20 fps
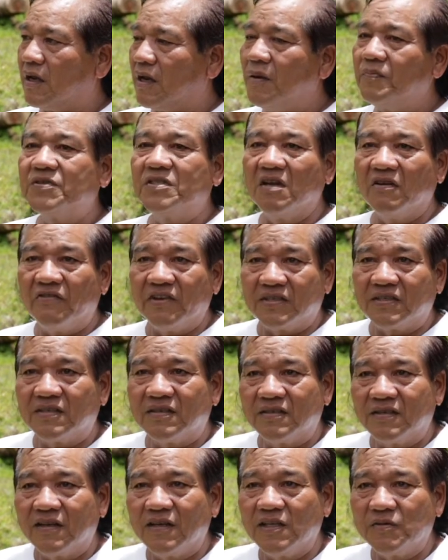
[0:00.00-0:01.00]
lip
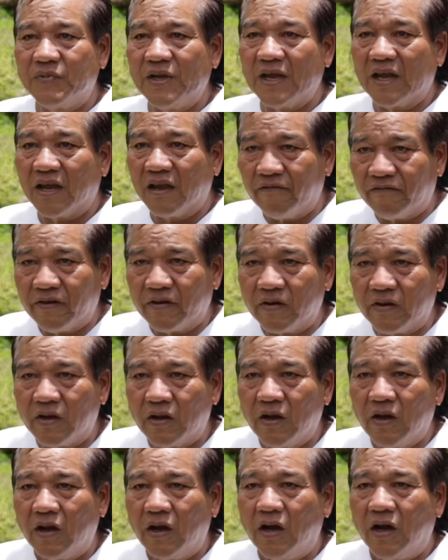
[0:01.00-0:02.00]
service is being given
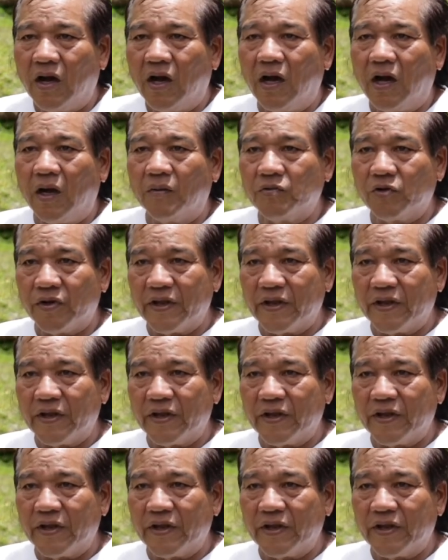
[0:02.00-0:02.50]
um,